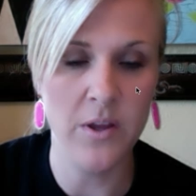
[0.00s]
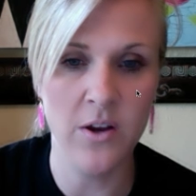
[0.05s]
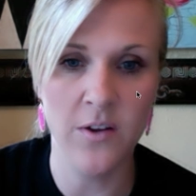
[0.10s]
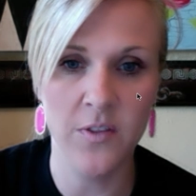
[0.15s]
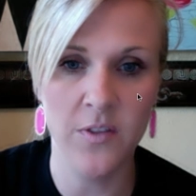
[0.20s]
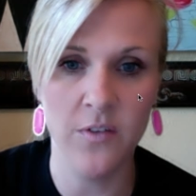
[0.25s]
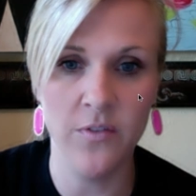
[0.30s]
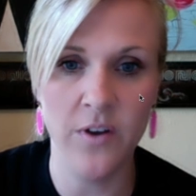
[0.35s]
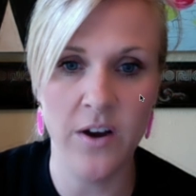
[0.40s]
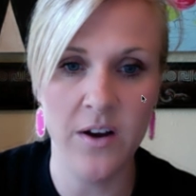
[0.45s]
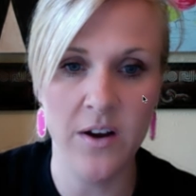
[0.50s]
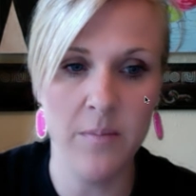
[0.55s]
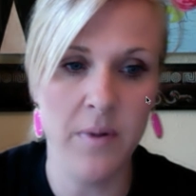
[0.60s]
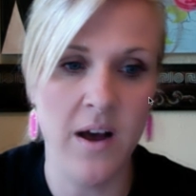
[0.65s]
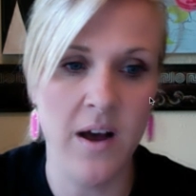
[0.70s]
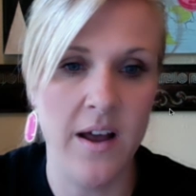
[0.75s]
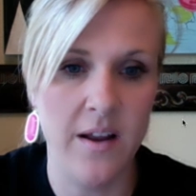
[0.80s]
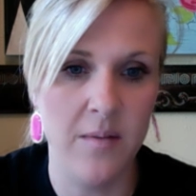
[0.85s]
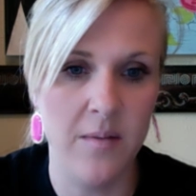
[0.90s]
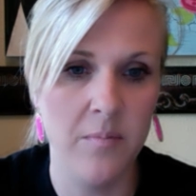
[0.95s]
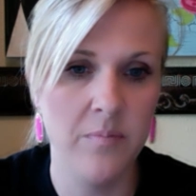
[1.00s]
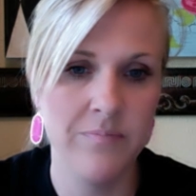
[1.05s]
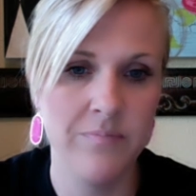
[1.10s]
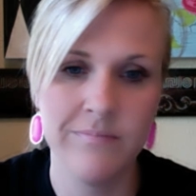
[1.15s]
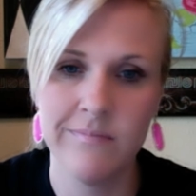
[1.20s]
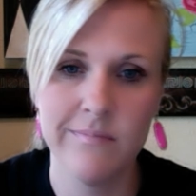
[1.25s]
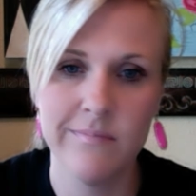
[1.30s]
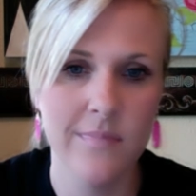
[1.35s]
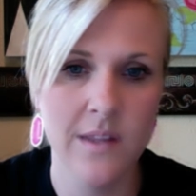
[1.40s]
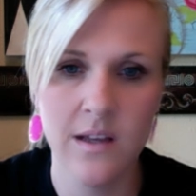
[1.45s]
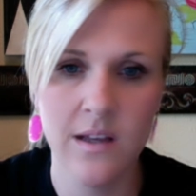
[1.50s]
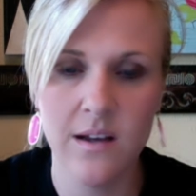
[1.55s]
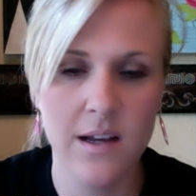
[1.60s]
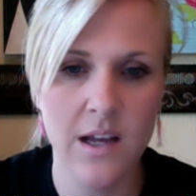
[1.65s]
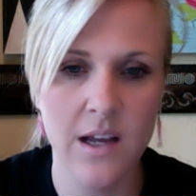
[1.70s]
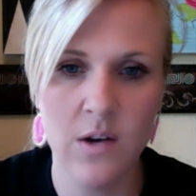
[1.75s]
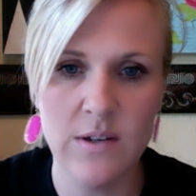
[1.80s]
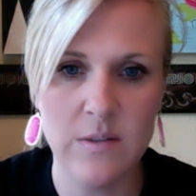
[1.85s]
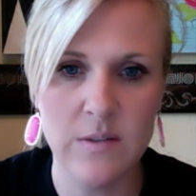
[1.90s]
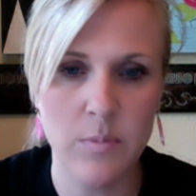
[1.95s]
the very bottom. I
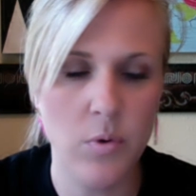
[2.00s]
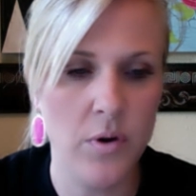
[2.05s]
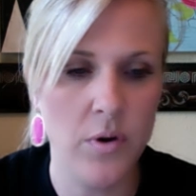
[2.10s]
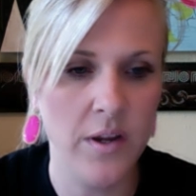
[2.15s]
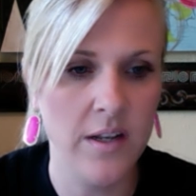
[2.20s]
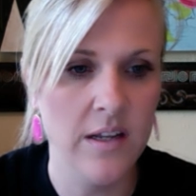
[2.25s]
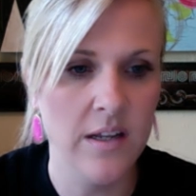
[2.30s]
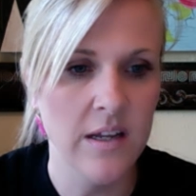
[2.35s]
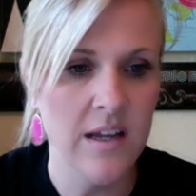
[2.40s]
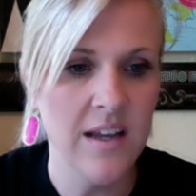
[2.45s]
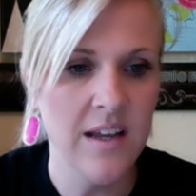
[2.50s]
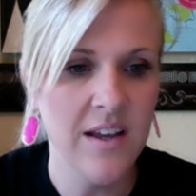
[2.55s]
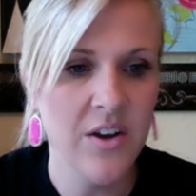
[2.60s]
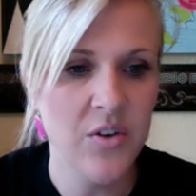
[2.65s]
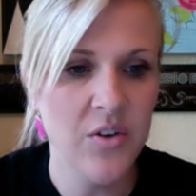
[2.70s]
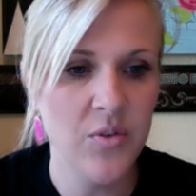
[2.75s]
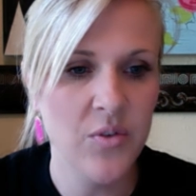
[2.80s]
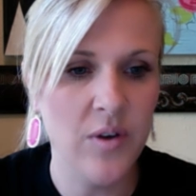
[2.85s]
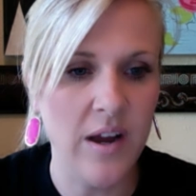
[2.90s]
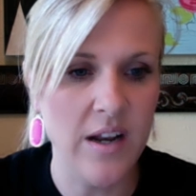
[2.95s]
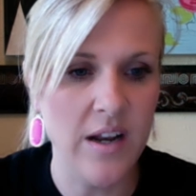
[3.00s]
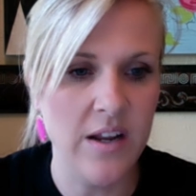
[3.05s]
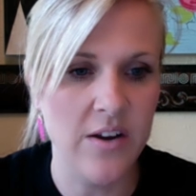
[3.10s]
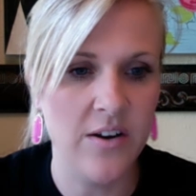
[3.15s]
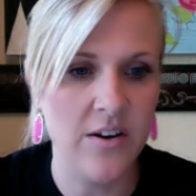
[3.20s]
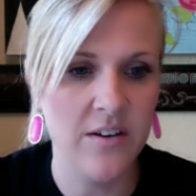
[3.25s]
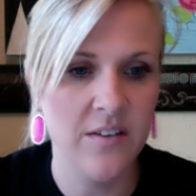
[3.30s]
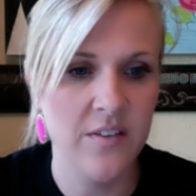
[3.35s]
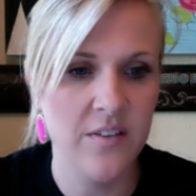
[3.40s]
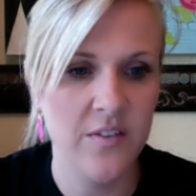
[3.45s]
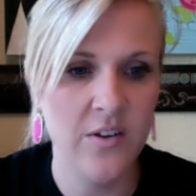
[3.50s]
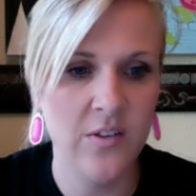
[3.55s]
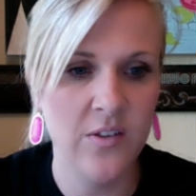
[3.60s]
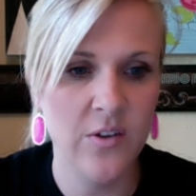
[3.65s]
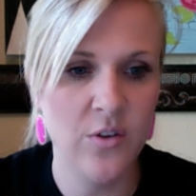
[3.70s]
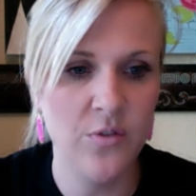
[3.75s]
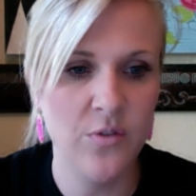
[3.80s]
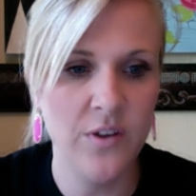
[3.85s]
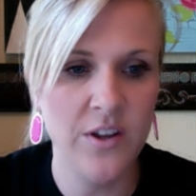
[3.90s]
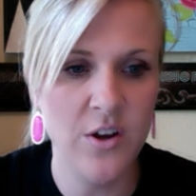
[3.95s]
always point right here. Their little
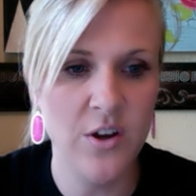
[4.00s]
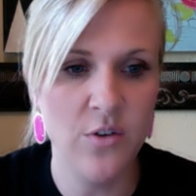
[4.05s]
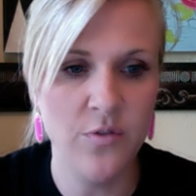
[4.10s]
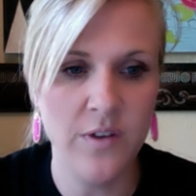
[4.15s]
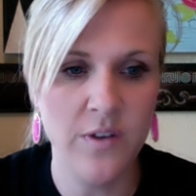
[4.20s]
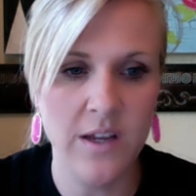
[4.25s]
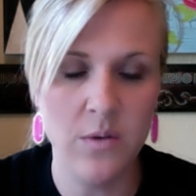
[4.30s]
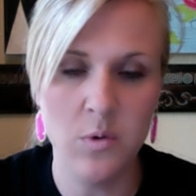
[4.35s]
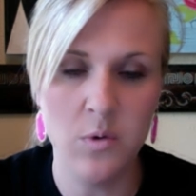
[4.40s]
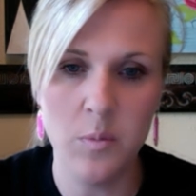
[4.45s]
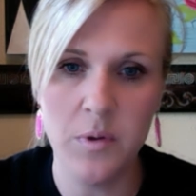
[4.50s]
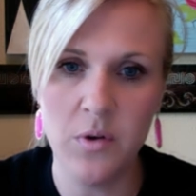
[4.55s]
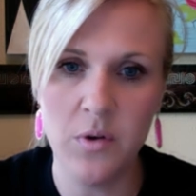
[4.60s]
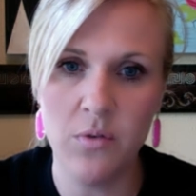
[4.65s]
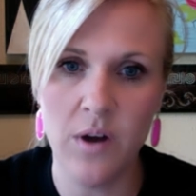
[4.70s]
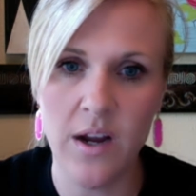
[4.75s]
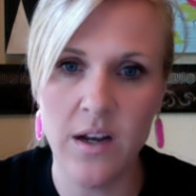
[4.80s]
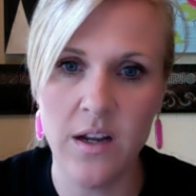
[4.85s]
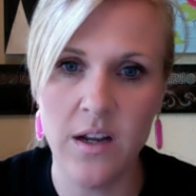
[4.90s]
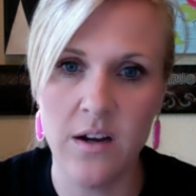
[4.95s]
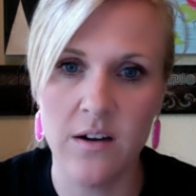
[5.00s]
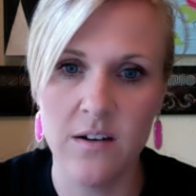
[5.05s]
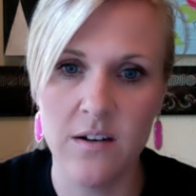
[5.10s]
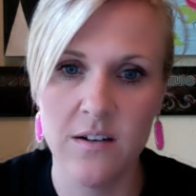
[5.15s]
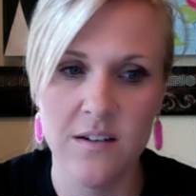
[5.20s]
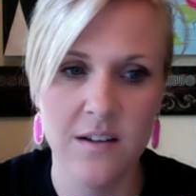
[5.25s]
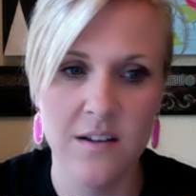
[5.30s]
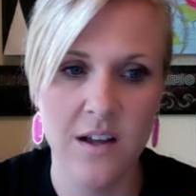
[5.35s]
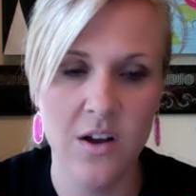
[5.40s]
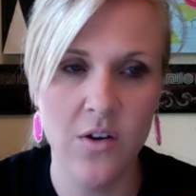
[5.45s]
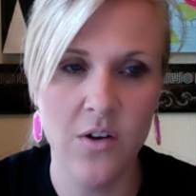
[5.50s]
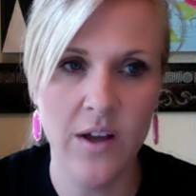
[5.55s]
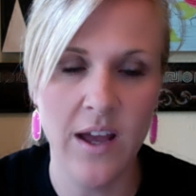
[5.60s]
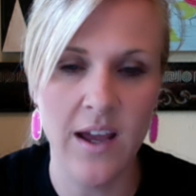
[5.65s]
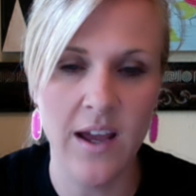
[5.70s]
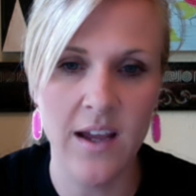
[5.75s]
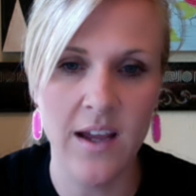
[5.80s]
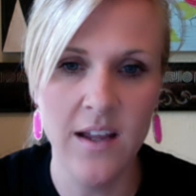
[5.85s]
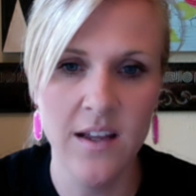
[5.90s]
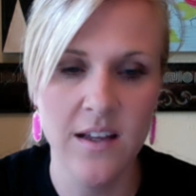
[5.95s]
video feed will be right here.
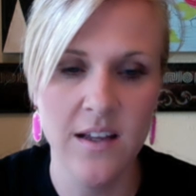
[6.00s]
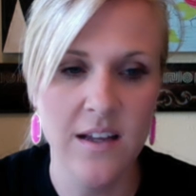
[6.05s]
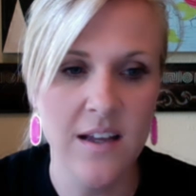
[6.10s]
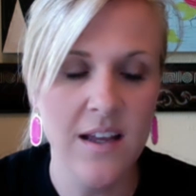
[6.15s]
Okay.